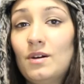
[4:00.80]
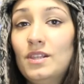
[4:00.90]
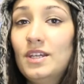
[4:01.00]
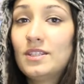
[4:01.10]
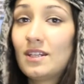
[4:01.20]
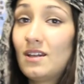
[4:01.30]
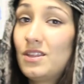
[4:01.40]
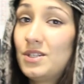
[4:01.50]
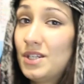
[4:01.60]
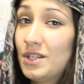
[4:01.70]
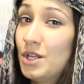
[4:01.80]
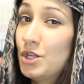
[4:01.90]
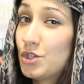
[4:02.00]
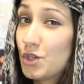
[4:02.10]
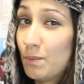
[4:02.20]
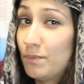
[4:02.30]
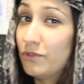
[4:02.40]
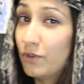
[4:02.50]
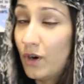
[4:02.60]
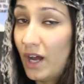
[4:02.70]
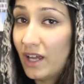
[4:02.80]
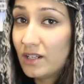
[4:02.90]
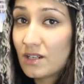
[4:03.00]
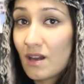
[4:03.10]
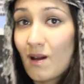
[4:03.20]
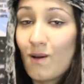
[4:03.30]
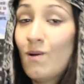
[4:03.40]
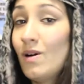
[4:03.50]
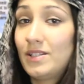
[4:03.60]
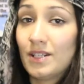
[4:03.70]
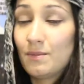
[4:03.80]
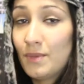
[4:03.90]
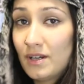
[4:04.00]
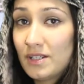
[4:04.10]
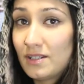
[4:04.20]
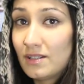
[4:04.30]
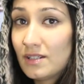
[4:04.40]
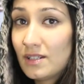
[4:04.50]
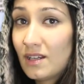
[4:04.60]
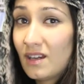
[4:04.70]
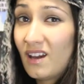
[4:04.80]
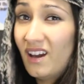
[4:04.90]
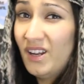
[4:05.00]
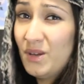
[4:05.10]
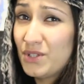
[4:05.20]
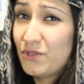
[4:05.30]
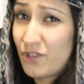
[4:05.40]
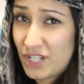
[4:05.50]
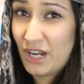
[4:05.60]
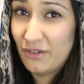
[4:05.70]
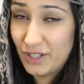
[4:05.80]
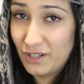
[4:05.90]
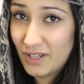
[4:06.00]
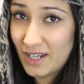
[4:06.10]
of my colleagues had either done a job beforehand or had done a master's, and I was fresh out of